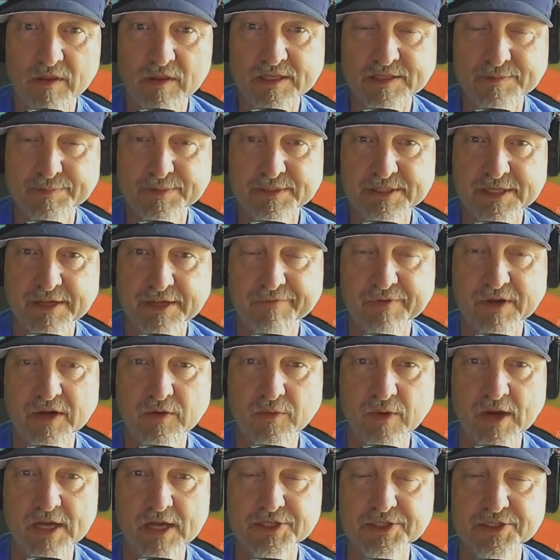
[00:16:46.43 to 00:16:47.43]
of the specific
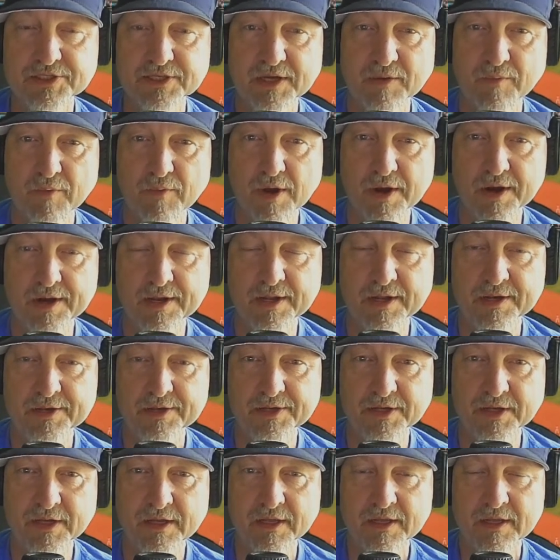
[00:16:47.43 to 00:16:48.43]
questions I wanted
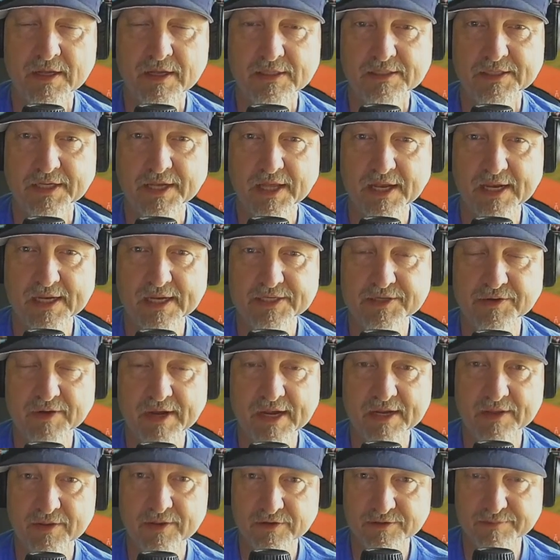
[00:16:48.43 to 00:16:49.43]
it to get into.
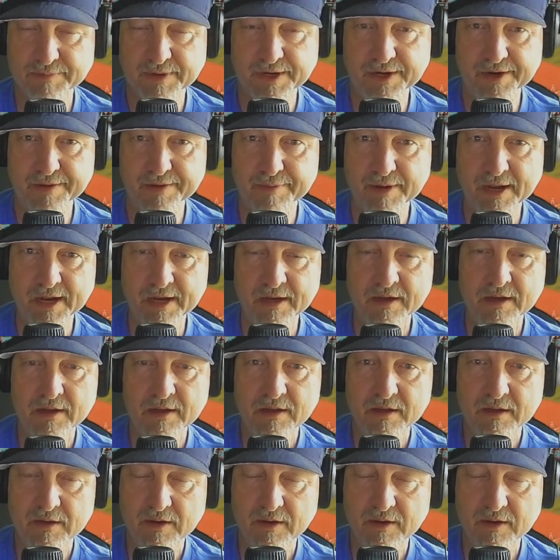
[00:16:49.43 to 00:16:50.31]
Hey, there's been a debate,